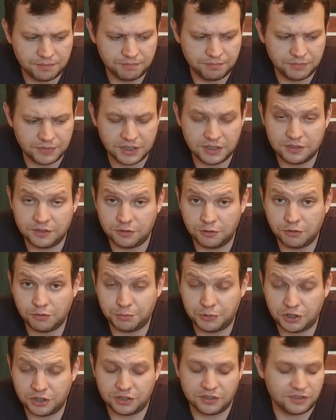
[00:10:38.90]
these
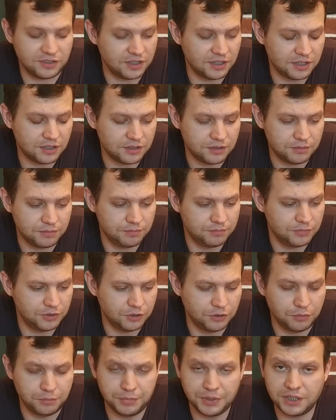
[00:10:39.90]
objects are
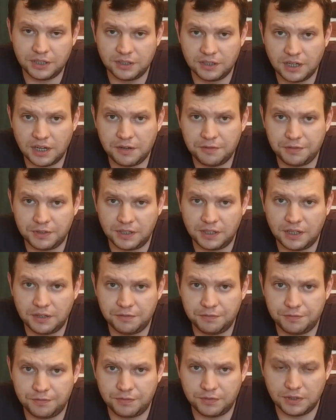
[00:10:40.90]
big enough and have
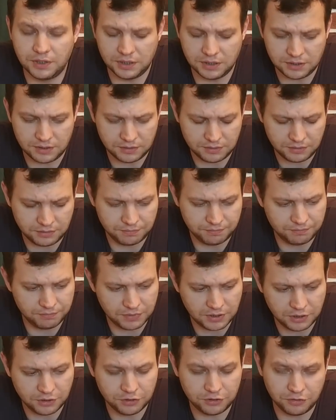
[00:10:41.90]

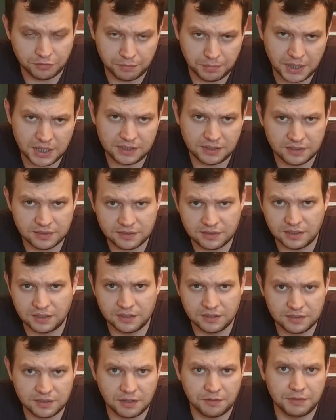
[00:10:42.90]
a lot of buttons and
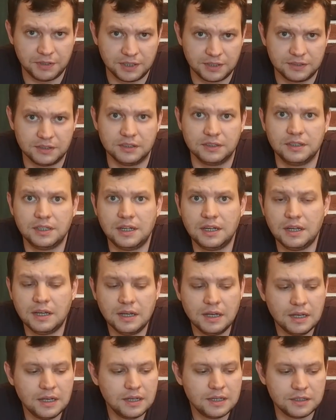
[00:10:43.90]
stuff like that.
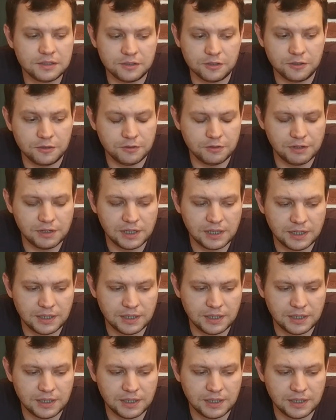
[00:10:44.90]
So